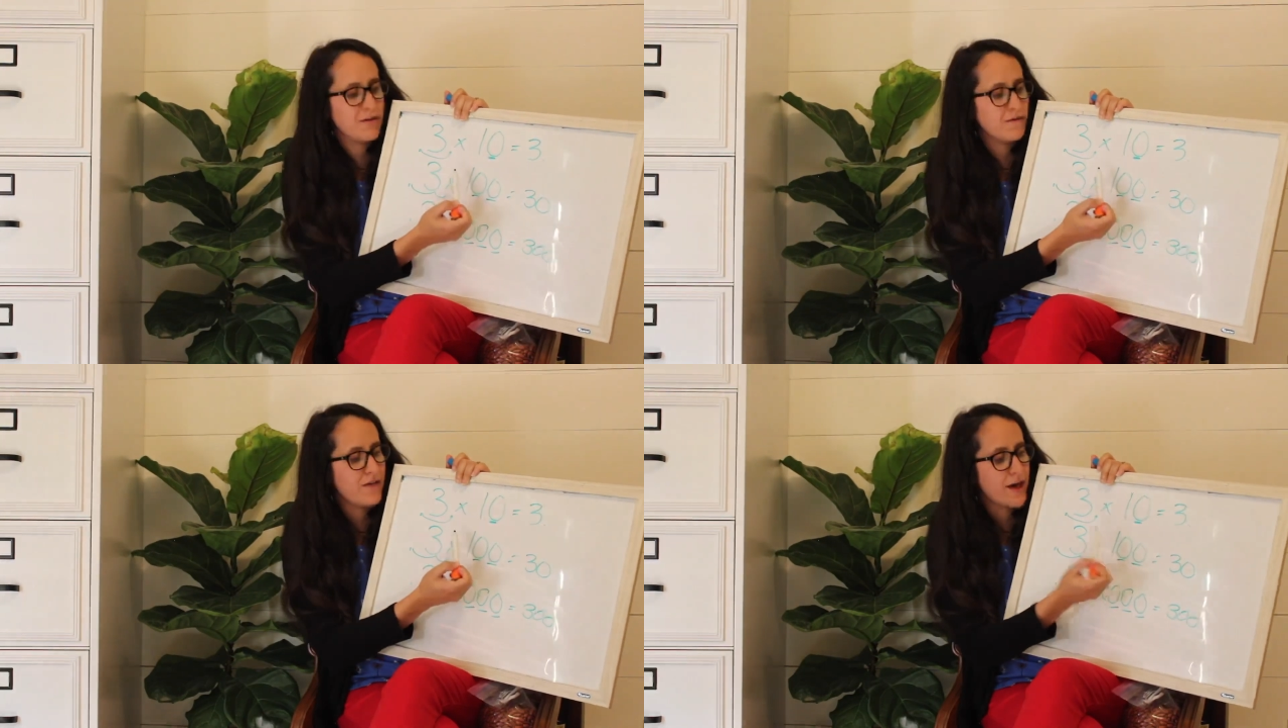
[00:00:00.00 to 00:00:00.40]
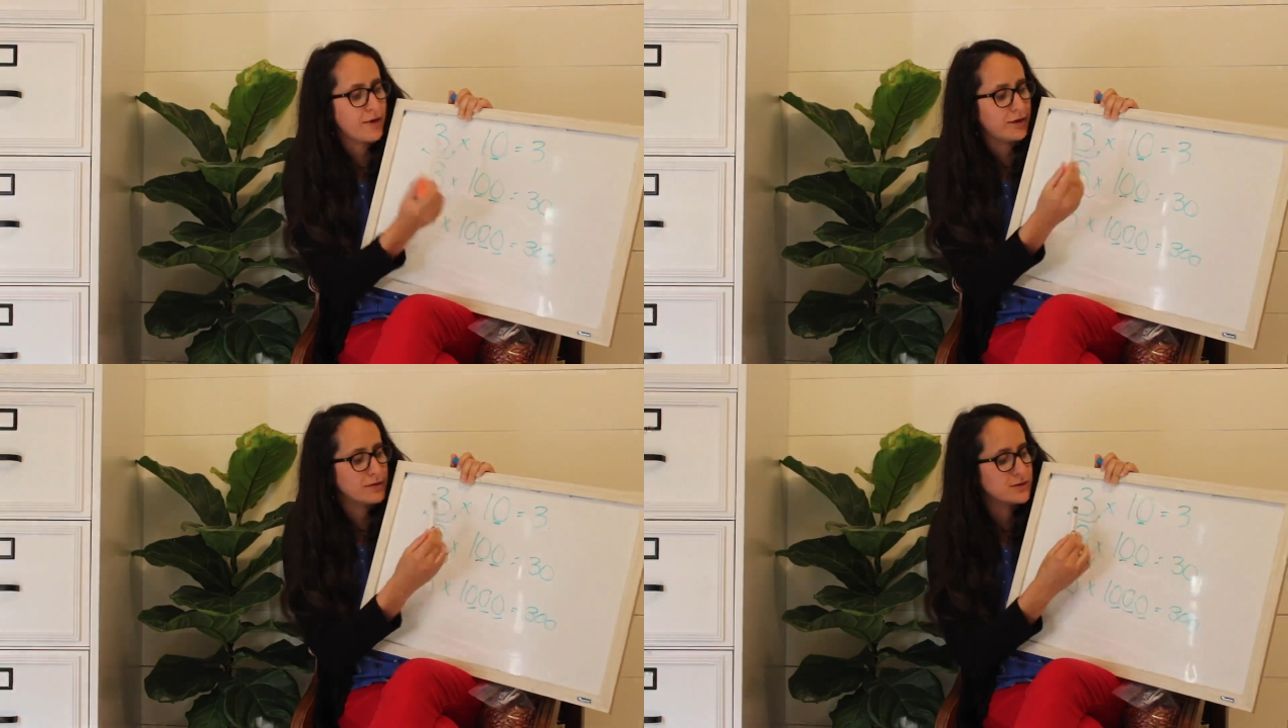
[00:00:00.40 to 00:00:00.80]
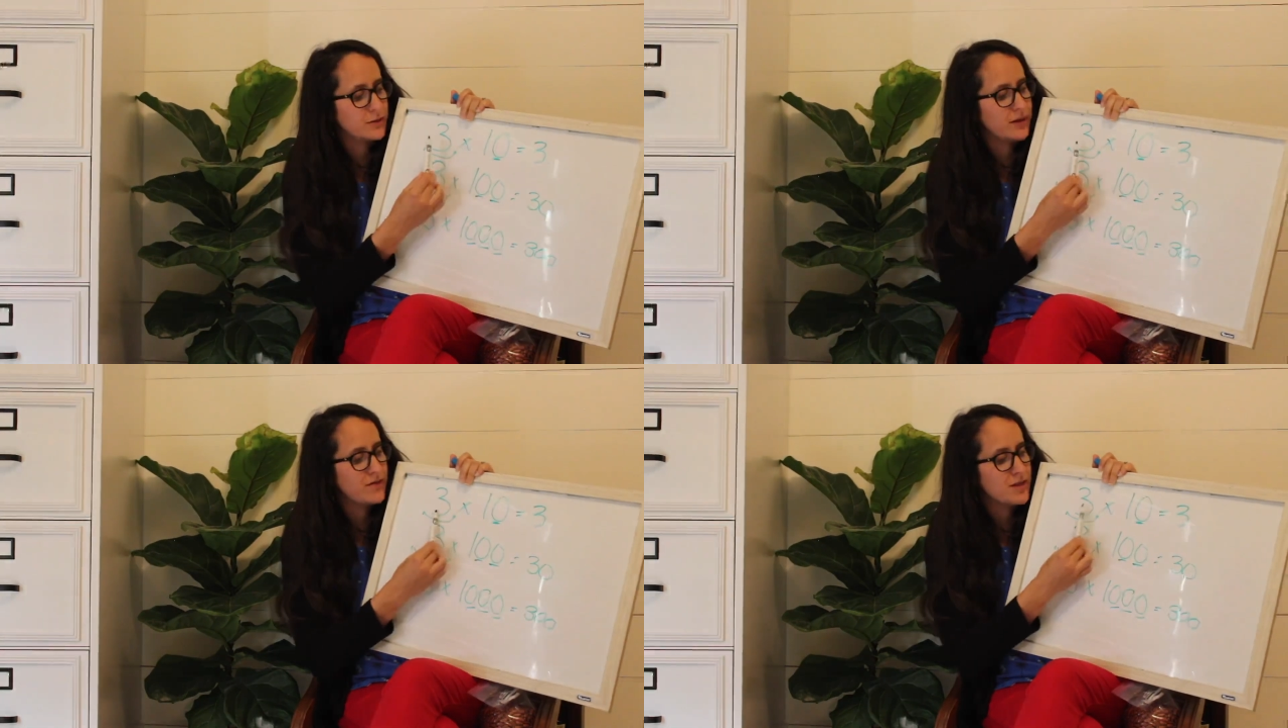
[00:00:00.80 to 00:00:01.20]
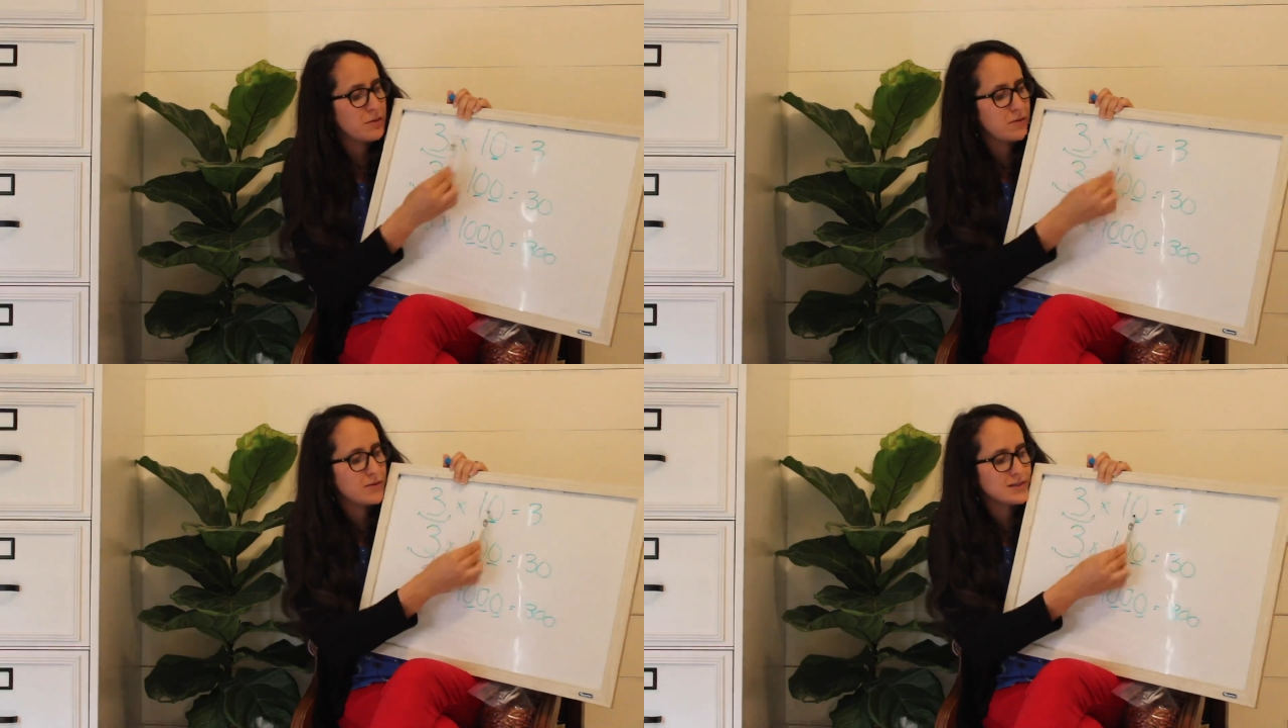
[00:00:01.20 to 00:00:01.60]
value. So even though
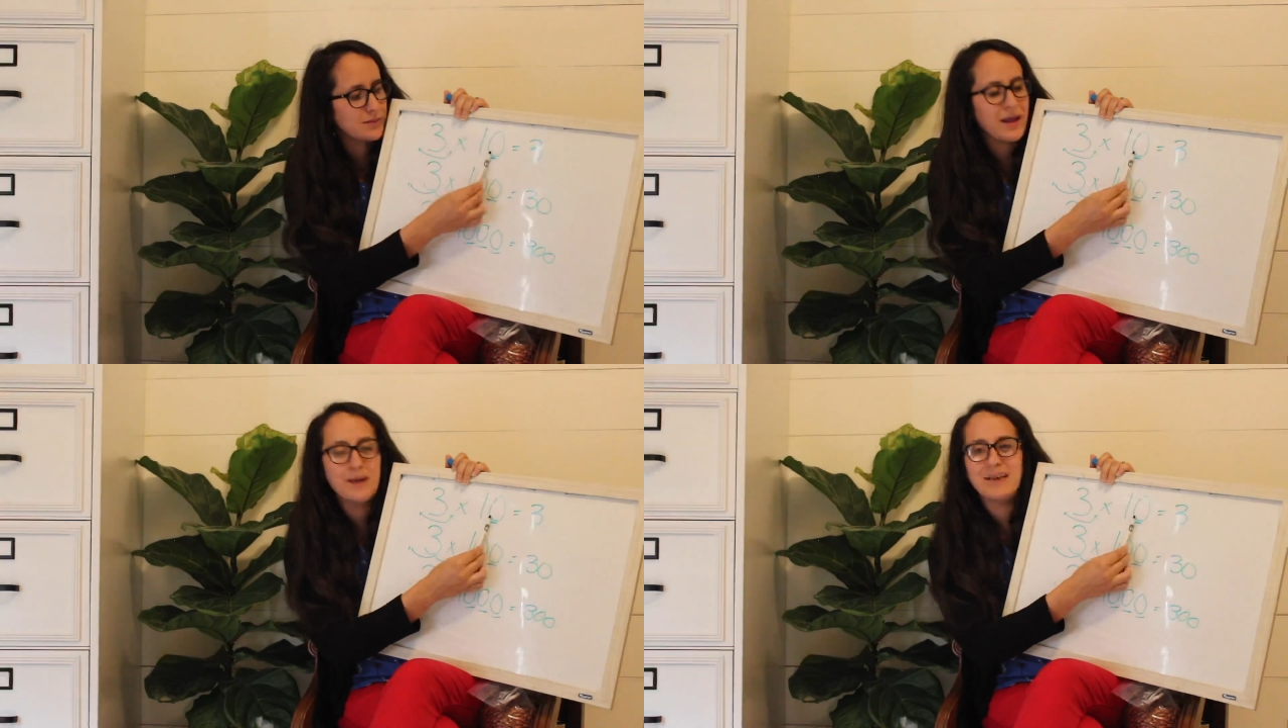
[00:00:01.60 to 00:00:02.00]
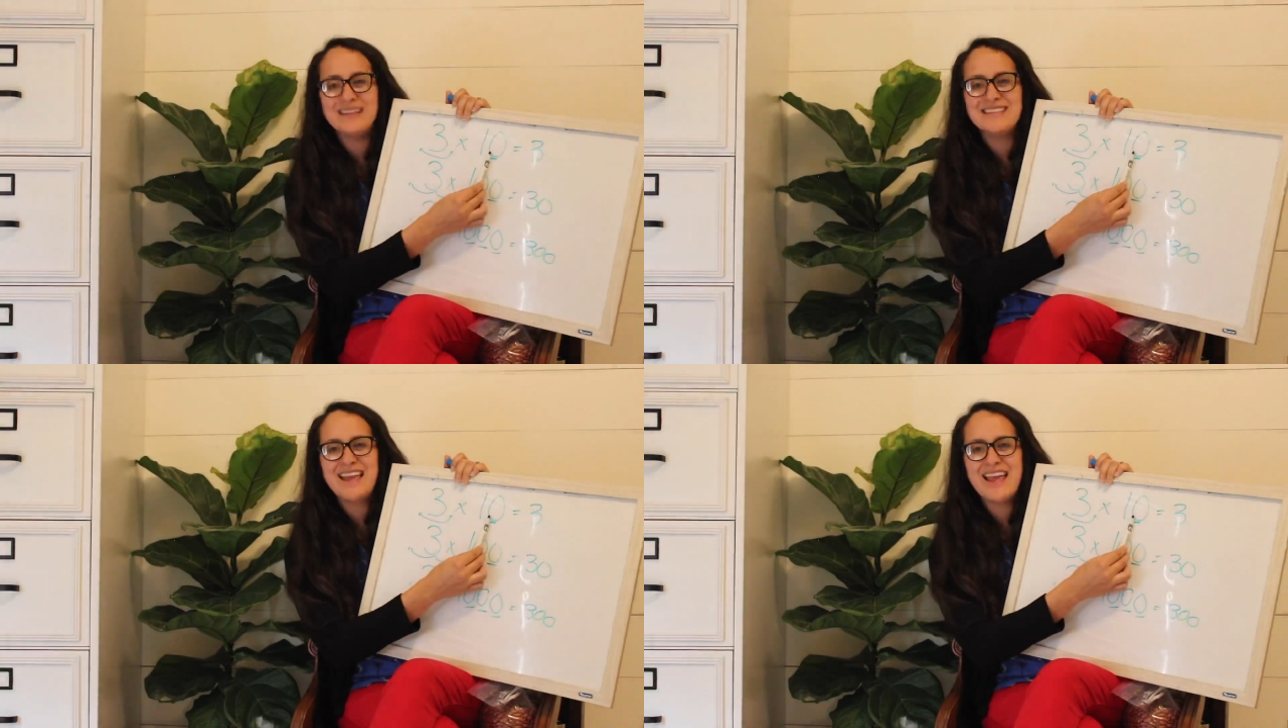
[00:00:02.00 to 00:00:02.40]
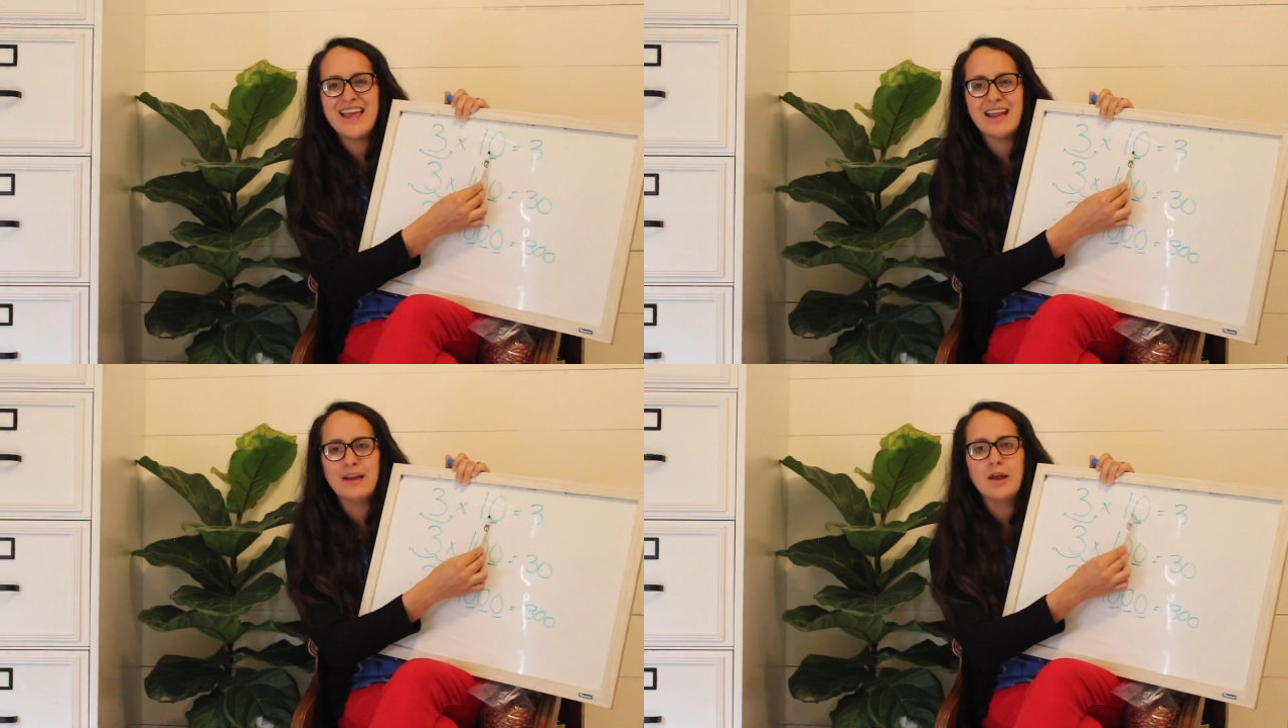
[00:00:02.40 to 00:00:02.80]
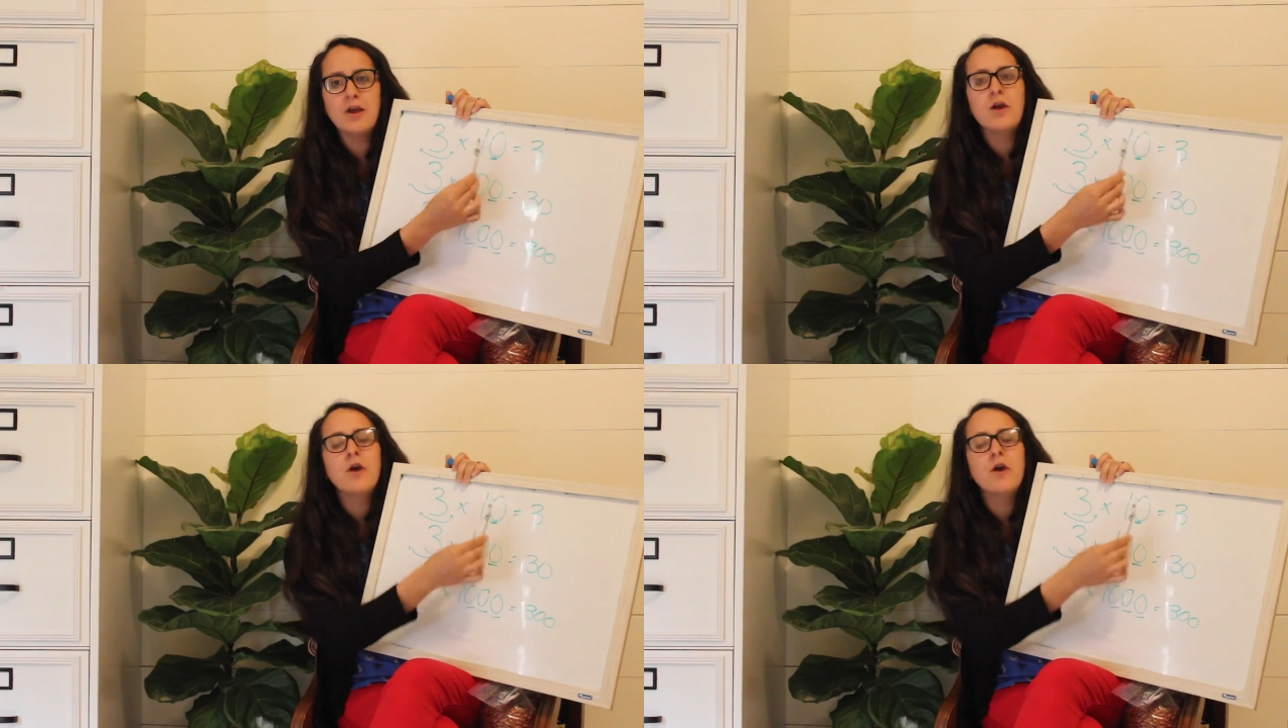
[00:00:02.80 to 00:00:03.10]
we multiplied by 10,